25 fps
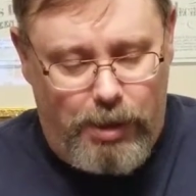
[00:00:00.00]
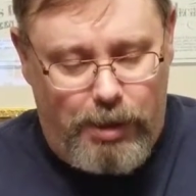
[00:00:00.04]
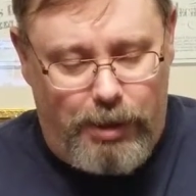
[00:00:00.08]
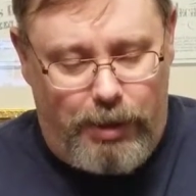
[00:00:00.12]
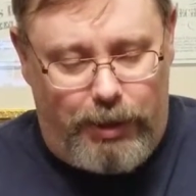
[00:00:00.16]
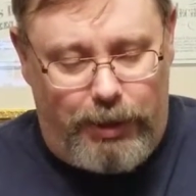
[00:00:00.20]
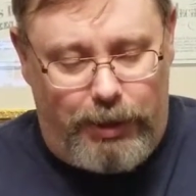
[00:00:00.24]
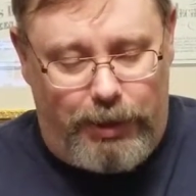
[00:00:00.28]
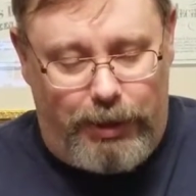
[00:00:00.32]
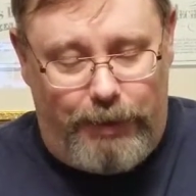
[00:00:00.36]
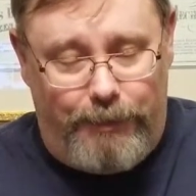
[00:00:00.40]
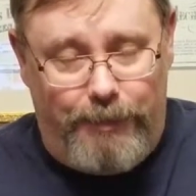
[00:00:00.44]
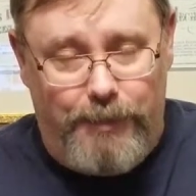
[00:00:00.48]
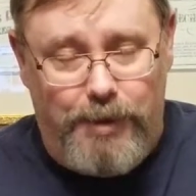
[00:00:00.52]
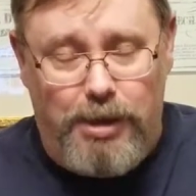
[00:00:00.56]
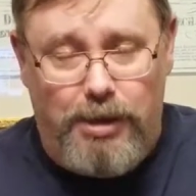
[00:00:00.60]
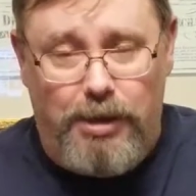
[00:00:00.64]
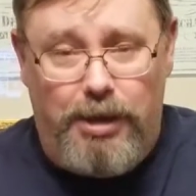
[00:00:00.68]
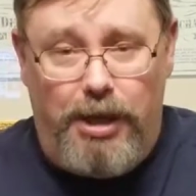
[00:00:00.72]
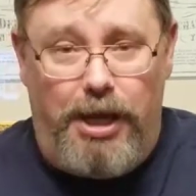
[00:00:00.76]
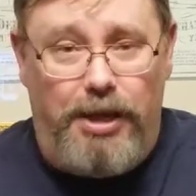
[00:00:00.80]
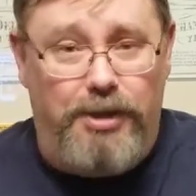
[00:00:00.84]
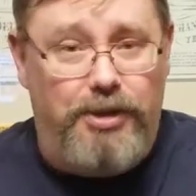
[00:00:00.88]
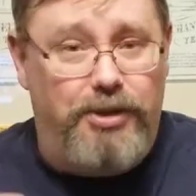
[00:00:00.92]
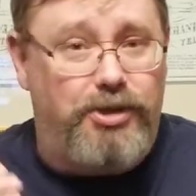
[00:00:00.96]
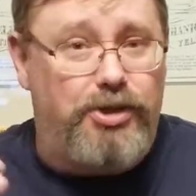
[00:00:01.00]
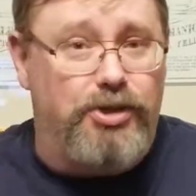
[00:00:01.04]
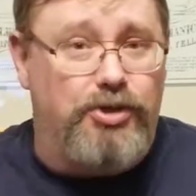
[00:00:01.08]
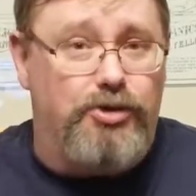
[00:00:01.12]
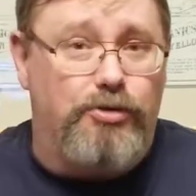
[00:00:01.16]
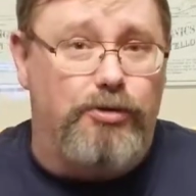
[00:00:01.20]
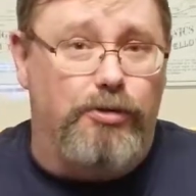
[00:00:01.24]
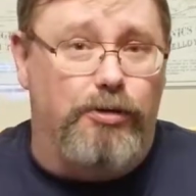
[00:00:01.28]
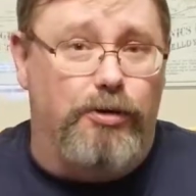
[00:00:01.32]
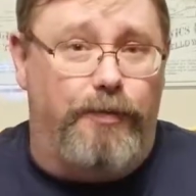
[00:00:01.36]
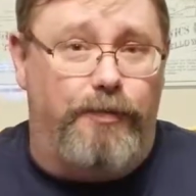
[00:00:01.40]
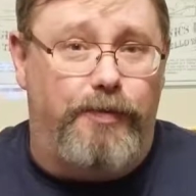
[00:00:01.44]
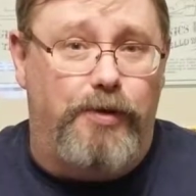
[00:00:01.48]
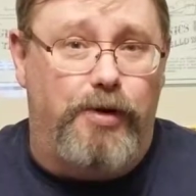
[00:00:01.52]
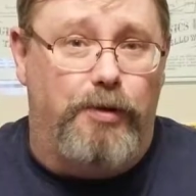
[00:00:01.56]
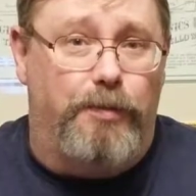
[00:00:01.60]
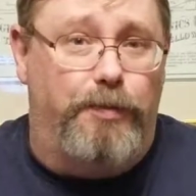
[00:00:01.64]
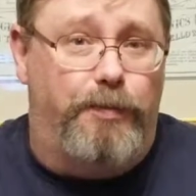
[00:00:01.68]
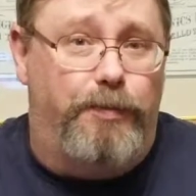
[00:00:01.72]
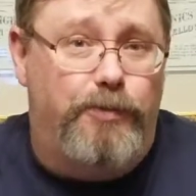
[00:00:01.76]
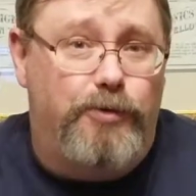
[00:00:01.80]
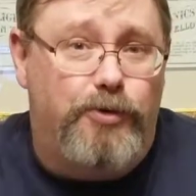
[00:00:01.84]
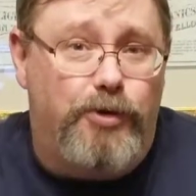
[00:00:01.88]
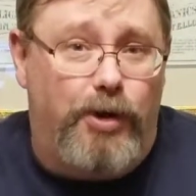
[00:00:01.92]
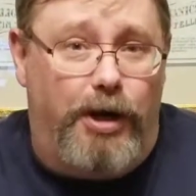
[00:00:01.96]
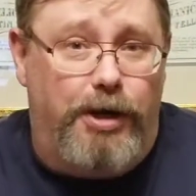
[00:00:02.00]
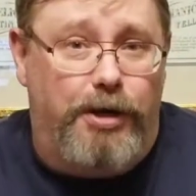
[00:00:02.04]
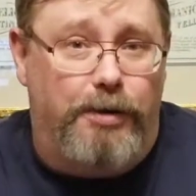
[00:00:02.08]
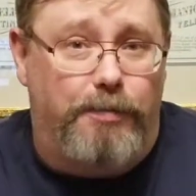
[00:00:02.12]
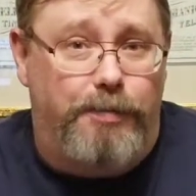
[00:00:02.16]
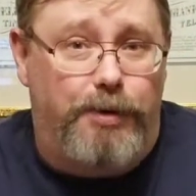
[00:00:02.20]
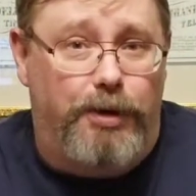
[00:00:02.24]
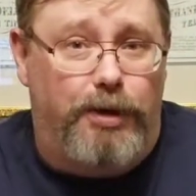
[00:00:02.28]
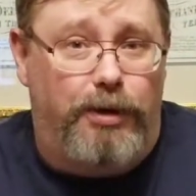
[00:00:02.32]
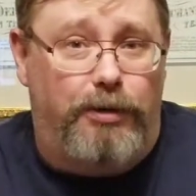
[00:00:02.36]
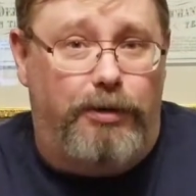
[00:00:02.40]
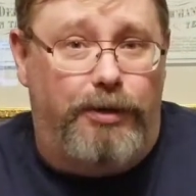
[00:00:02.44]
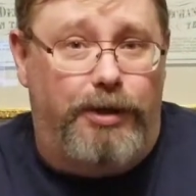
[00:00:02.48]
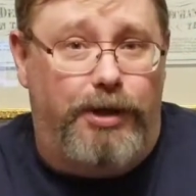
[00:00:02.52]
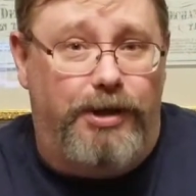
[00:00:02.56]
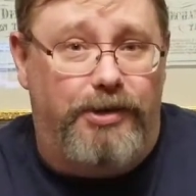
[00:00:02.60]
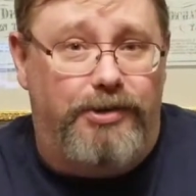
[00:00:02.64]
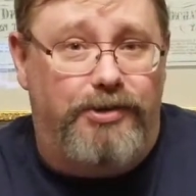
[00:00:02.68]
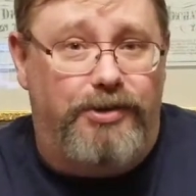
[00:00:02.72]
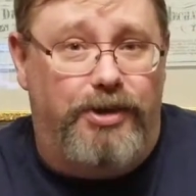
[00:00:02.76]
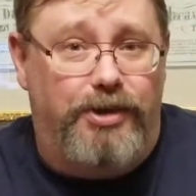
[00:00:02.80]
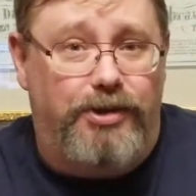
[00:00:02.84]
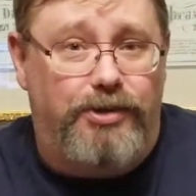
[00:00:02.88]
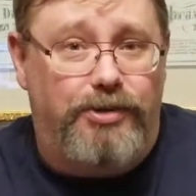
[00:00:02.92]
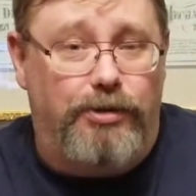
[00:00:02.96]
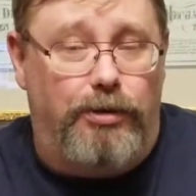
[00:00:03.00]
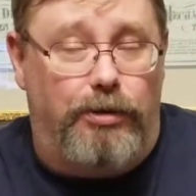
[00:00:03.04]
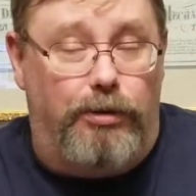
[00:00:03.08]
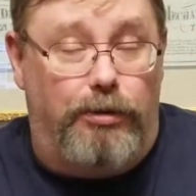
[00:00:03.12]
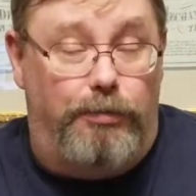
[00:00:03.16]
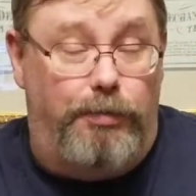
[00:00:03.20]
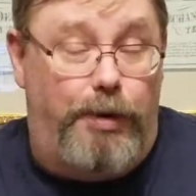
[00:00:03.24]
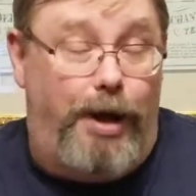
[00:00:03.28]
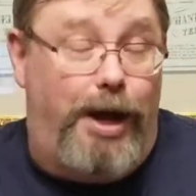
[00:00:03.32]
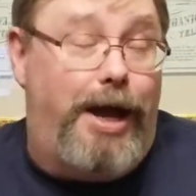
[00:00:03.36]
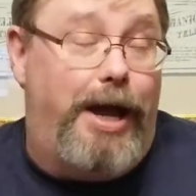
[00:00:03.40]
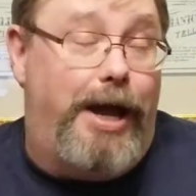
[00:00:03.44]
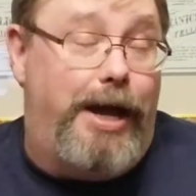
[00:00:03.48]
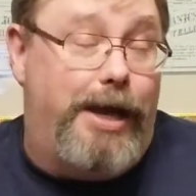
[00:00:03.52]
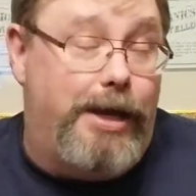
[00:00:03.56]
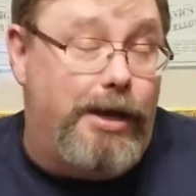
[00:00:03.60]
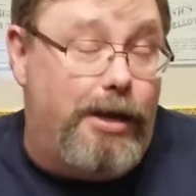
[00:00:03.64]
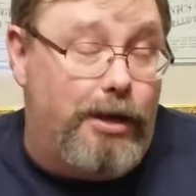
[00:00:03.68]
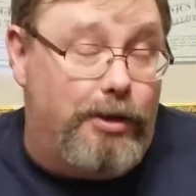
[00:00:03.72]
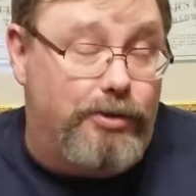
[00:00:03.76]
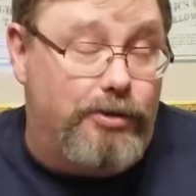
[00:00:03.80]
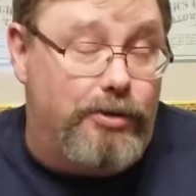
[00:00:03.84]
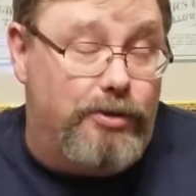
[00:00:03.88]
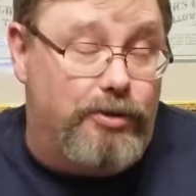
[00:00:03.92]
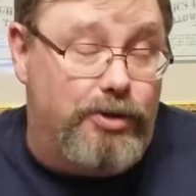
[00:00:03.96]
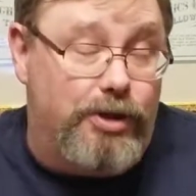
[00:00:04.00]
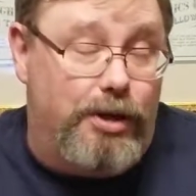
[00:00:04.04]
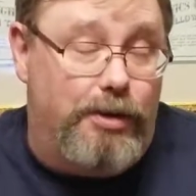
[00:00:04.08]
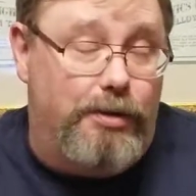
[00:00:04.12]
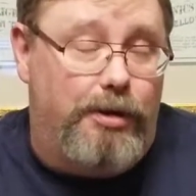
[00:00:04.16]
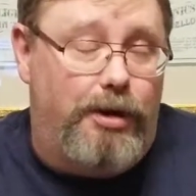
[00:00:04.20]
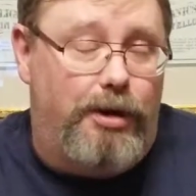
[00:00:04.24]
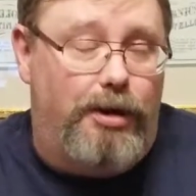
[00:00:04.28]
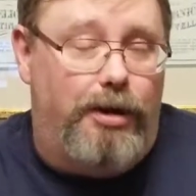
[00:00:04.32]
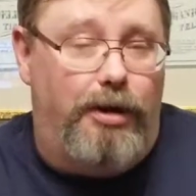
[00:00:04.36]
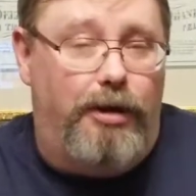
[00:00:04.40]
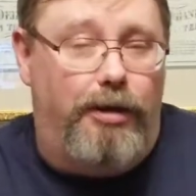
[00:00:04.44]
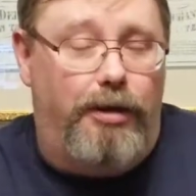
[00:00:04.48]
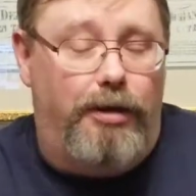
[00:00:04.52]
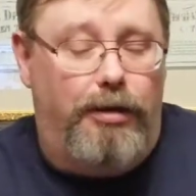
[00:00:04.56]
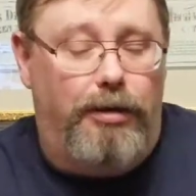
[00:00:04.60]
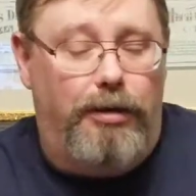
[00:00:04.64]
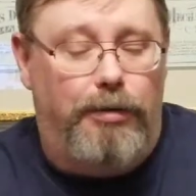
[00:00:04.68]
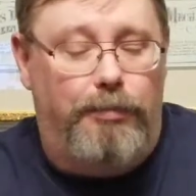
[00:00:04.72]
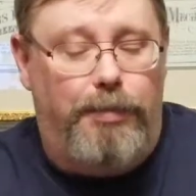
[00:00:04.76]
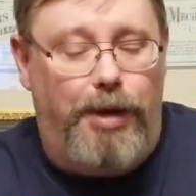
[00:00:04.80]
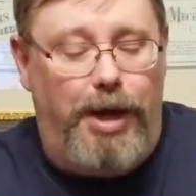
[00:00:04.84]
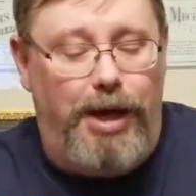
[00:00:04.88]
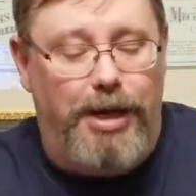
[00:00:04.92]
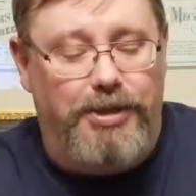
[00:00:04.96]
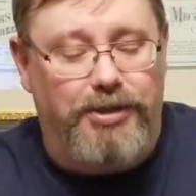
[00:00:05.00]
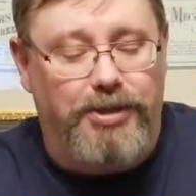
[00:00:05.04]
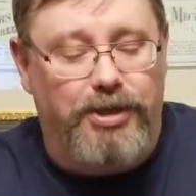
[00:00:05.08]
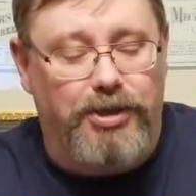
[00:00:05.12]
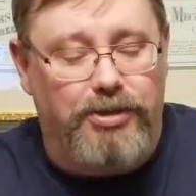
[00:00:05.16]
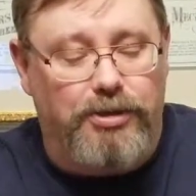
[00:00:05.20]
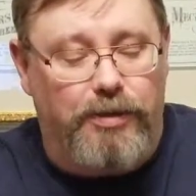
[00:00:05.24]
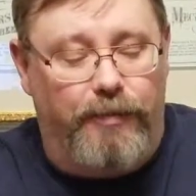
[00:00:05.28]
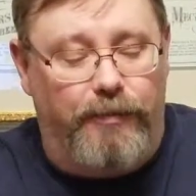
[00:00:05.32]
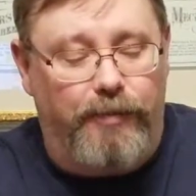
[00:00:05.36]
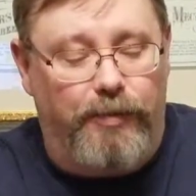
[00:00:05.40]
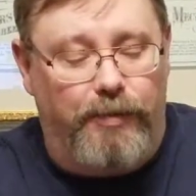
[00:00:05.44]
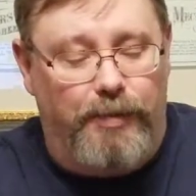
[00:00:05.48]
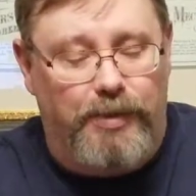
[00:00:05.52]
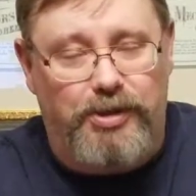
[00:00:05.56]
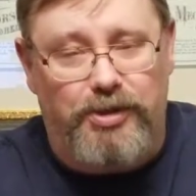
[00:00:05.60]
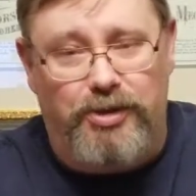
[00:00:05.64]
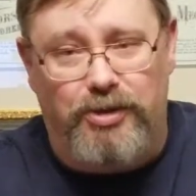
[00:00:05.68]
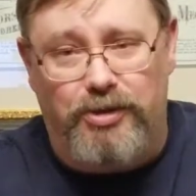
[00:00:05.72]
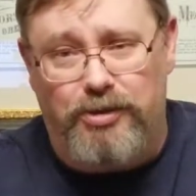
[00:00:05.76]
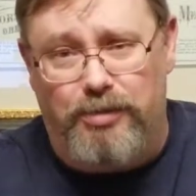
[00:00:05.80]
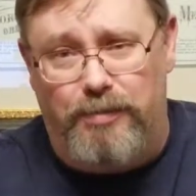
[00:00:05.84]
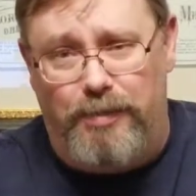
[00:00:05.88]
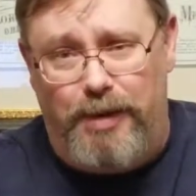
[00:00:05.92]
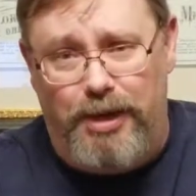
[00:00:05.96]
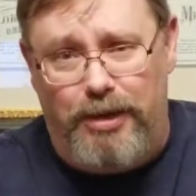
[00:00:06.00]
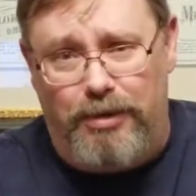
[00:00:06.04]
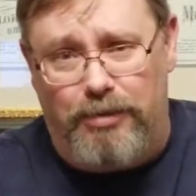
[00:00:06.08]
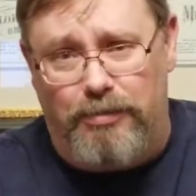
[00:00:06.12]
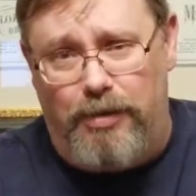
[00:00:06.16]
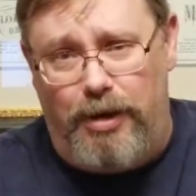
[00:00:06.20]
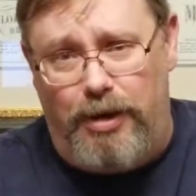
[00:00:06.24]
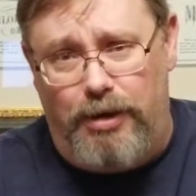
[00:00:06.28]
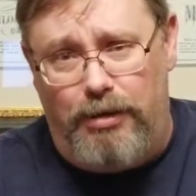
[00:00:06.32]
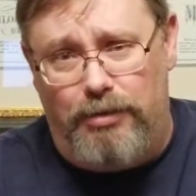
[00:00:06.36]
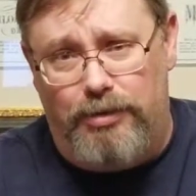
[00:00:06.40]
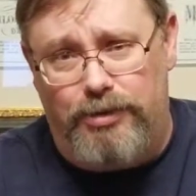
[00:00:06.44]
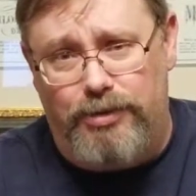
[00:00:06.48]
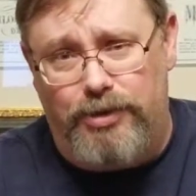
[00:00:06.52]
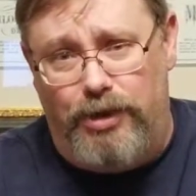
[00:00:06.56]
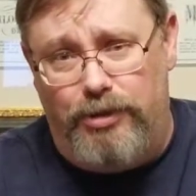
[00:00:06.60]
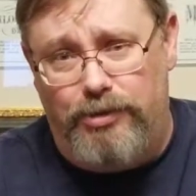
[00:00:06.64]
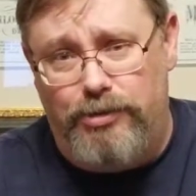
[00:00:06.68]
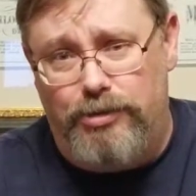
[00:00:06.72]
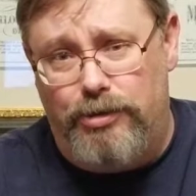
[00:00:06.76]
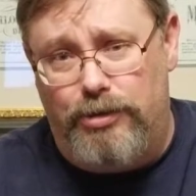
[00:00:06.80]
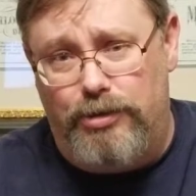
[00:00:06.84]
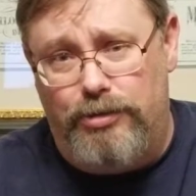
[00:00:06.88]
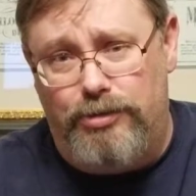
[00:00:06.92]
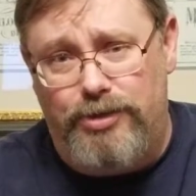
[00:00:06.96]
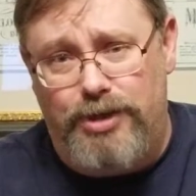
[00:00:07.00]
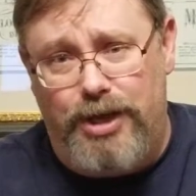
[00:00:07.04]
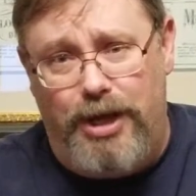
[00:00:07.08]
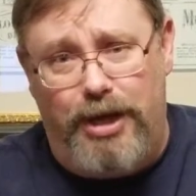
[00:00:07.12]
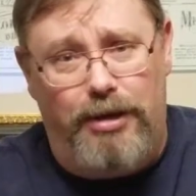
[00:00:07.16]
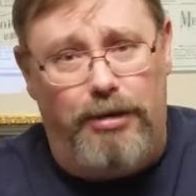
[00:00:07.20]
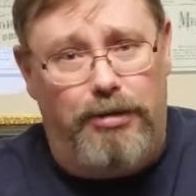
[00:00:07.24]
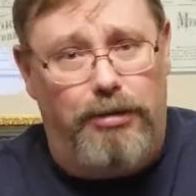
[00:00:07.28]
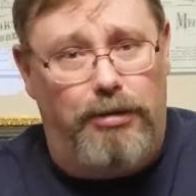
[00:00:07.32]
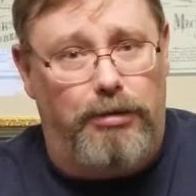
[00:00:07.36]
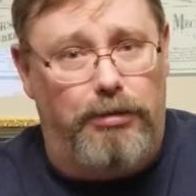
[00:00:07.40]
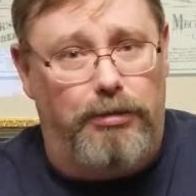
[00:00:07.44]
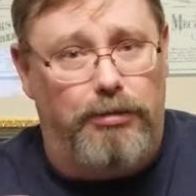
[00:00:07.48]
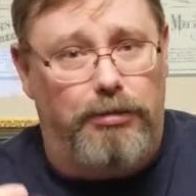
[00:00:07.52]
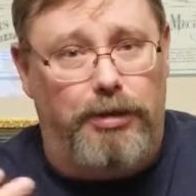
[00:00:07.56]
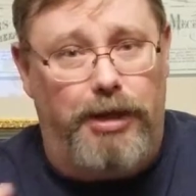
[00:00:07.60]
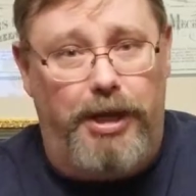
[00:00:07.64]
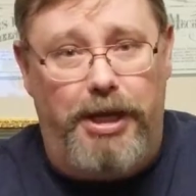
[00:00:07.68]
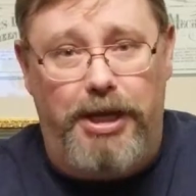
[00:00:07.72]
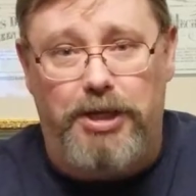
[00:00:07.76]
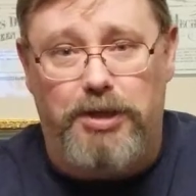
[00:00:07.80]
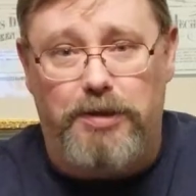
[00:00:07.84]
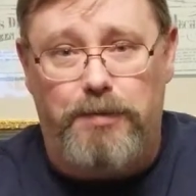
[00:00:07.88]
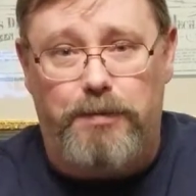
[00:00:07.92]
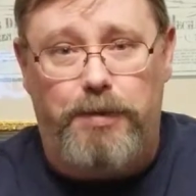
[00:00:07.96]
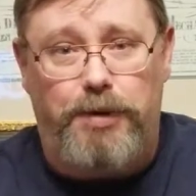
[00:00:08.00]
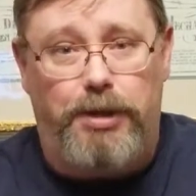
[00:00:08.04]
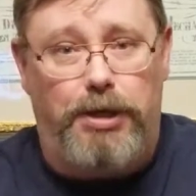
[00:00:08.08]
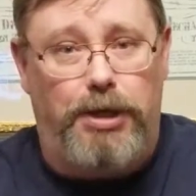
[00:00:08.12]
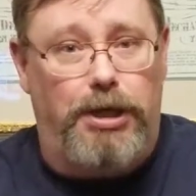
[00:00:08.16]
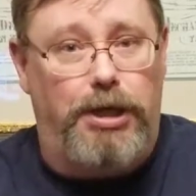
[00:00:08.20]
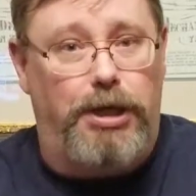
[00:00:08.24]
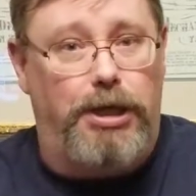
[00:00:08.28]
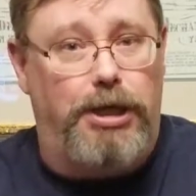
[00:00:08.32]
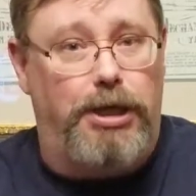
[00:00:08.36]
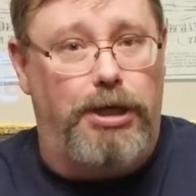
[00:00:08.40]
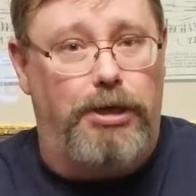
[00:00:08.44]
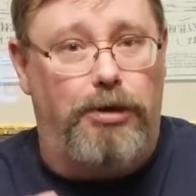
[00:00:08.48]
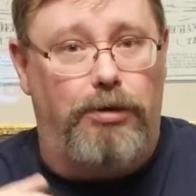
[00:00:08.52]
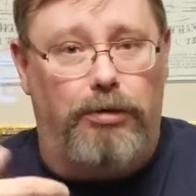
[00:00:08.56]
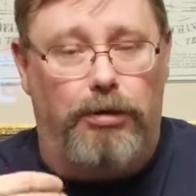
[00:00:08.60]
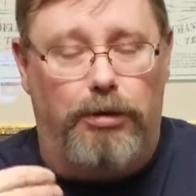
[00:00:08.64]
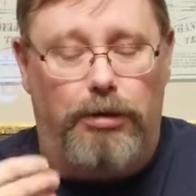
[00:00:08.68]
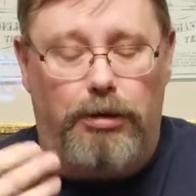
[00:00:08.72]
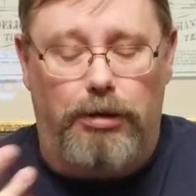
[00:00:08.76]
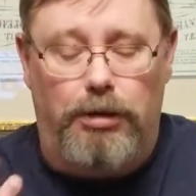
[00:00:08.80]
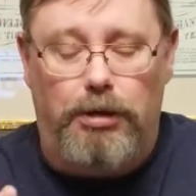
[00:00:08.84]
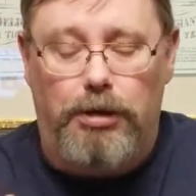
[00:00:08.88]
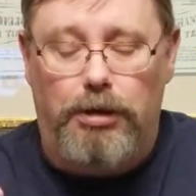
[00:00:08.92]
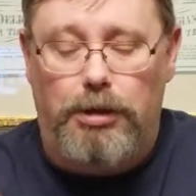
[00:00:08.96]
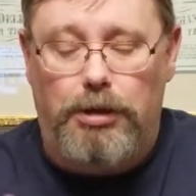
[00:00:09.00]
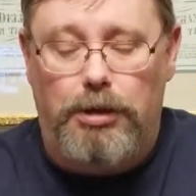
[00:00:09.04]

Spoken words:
And this is true if you're trying to build a system, or buy a system from a system integrator such as Dell or HP or